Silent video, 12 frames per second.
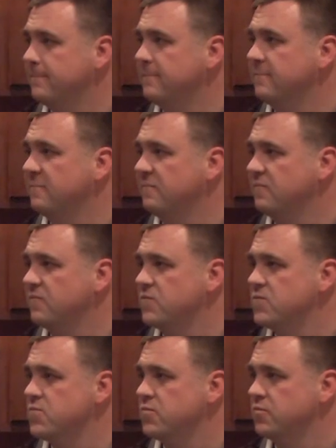
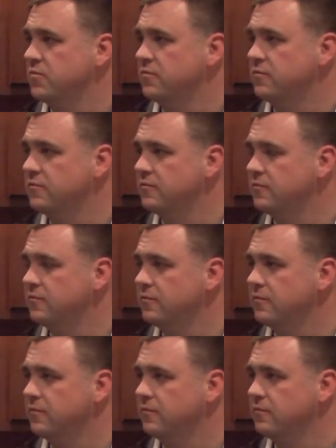(not speaking)